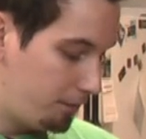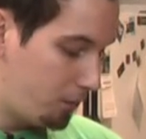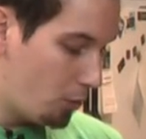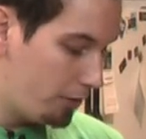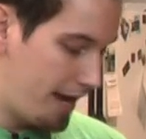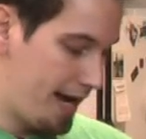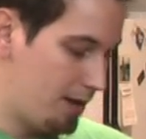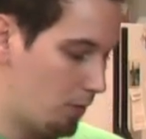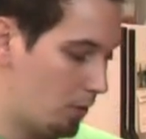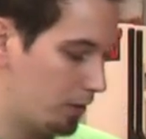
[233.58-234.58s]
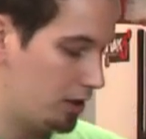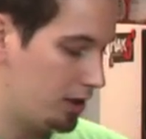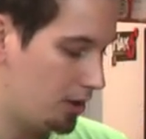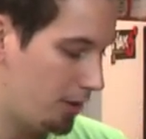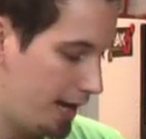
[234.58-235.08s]
for that, what we're going
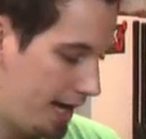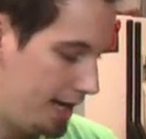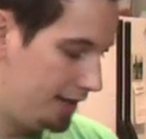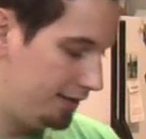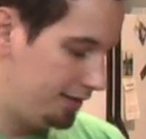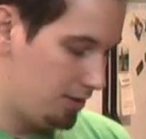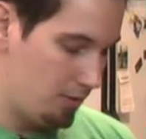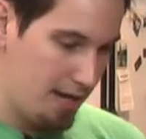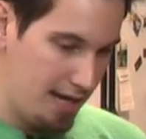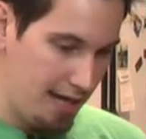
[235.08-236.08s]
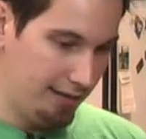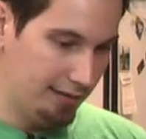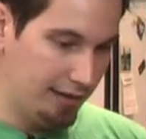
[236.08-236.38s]
to go ahead and do is